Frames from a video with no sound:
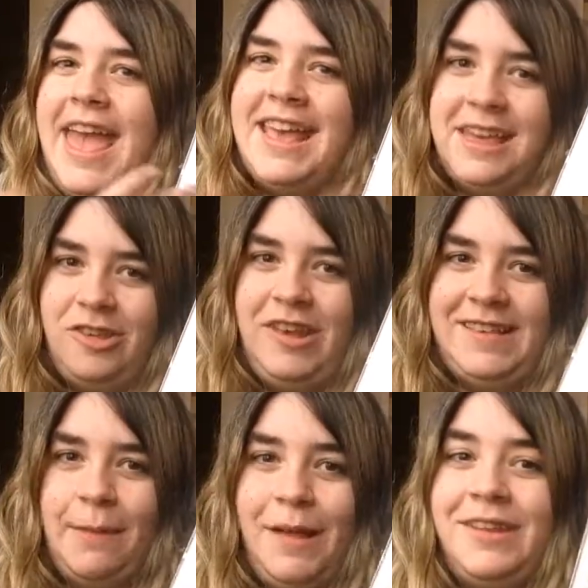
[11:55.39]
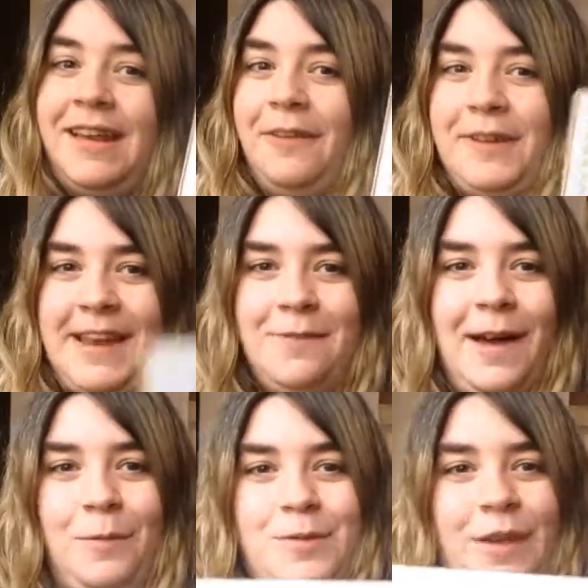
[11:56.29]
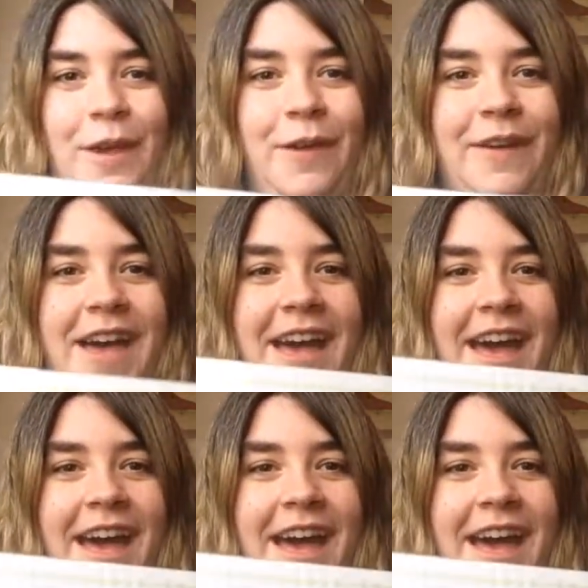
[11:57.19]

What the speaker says: English exam I did like really well, so,